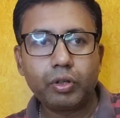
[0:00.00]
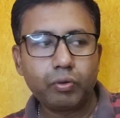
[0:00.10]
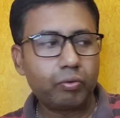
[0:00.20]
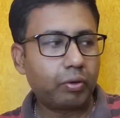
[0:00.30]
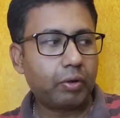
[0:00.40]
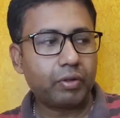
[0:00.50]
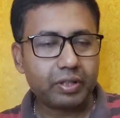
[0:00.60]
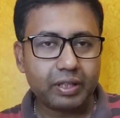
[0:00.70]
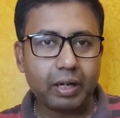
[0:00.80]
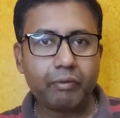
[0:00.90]
you took out
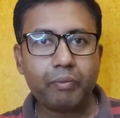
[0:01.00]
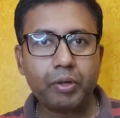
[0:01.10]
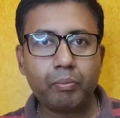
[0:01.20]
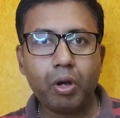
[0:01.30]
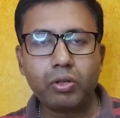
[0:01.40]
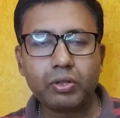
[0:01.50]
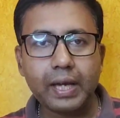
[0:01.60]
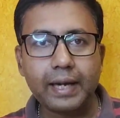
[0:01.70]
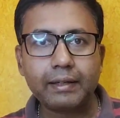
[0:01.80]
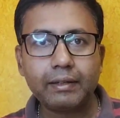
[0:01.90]
the sitar from your
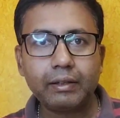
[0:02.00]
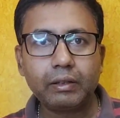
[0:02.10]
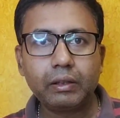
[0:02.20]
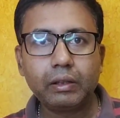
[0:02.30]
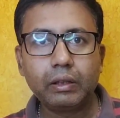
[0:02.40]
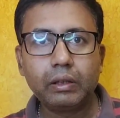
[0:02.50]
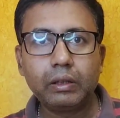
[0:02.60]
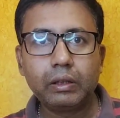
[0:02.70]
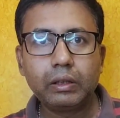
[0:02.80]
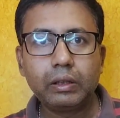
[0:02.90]
box and
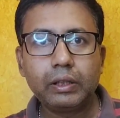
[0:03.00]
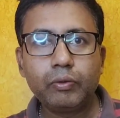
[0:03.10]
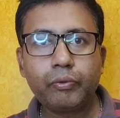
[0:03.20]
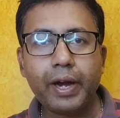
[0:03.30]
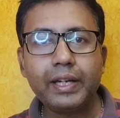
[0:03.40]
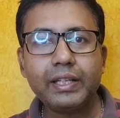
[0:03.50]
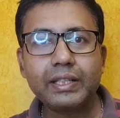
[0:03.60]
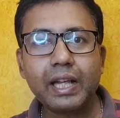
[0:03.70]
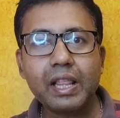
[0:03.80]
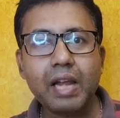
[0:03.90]
you find
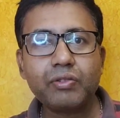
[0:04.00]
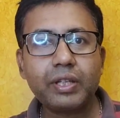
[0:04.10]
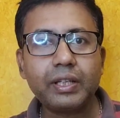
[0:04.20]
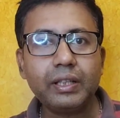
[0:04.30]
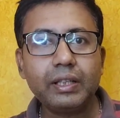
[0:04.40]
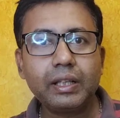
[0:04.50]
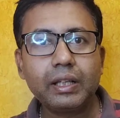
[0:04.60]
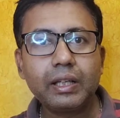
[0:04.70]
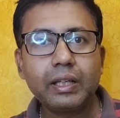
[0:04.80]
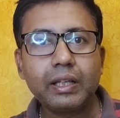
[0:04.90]
this Gandhar string
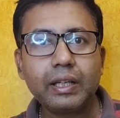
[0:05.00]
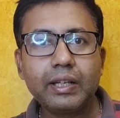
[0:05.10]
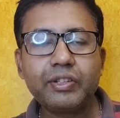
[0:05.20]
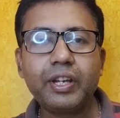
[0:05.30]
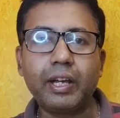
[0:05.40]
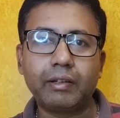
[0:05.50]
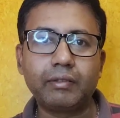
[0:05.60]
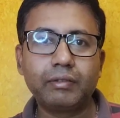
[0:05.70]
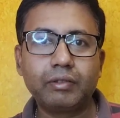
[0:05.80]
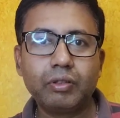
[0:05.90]
is here.
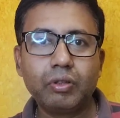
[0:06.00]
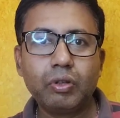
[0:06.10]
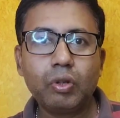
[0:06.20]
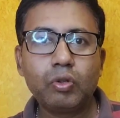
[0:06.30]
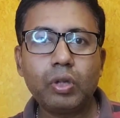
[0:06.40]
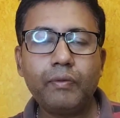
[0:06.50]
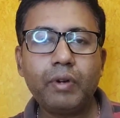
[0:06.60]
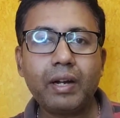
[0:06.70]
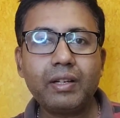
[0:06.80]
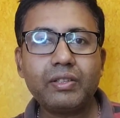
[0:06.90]
So you
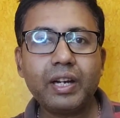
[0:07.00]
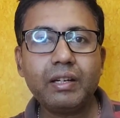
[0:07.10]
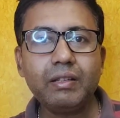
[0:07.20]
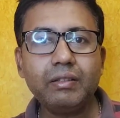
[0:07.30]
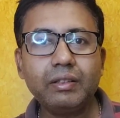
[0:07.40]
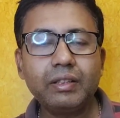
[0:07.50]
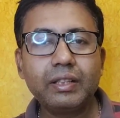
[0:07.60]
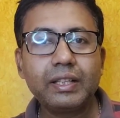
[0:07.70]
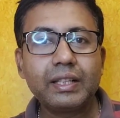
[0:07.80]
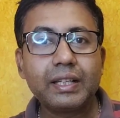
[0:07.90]
have to understand
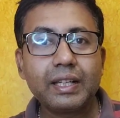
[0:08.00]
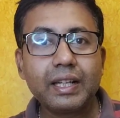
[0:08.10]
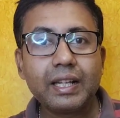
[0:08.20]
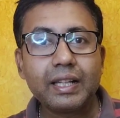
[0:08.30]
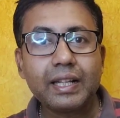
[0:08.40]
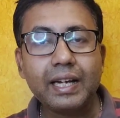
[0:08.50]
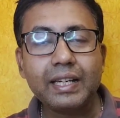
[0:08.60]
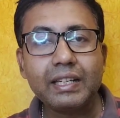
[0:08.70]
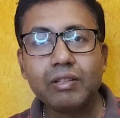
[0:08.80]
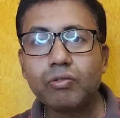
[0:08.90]

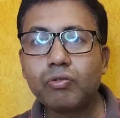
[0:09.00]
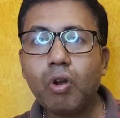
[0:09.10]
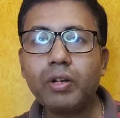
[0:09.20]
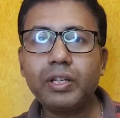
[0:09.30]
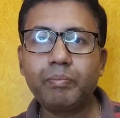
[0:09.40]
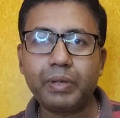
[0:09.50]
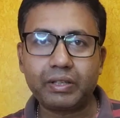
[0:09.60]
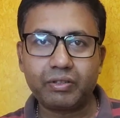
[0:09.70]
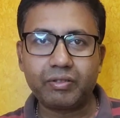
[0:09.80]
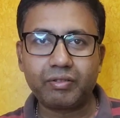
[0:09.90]
that it is not in
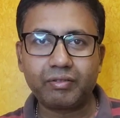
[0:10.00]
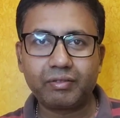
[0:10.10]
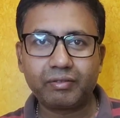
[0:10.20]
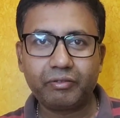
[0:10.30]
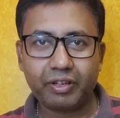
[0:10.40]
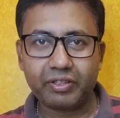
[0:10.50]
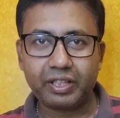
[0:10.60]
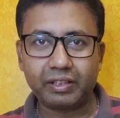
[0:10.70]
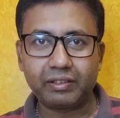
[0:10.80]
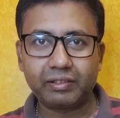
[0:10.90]
pitch,
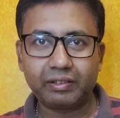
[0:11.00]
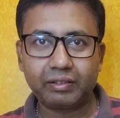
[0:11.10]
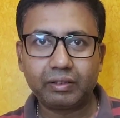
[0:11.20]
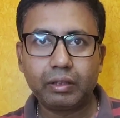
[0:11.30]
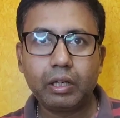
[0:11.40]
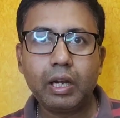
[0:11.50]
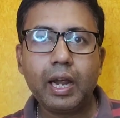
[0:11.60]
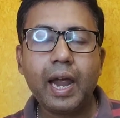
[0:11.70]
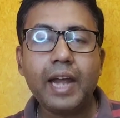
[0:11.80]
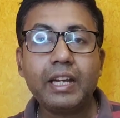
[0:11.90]
first thing.
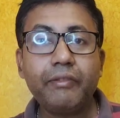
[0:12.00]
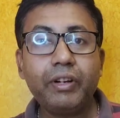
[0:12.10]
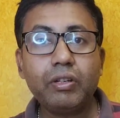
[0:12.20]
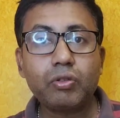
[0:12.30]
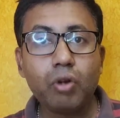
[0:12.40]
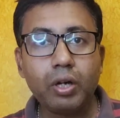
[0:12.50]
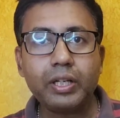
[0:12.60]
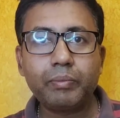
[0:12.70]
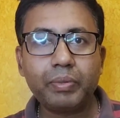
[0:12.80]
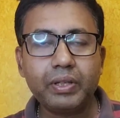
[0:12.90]
And if it is
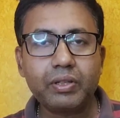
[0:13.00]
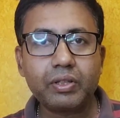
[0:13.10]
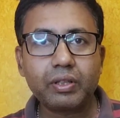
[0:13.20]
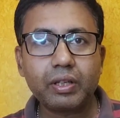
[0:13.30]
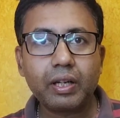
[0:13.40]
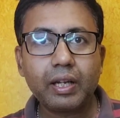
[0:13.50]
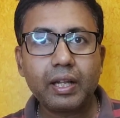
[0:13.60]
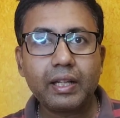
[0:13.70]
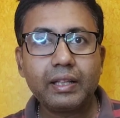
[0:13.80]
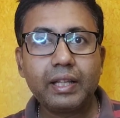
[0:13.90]
not in pitch,
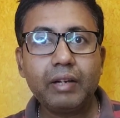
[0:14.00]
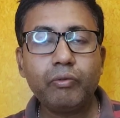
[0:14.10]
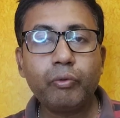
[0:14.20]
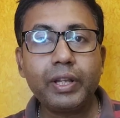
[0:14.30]
then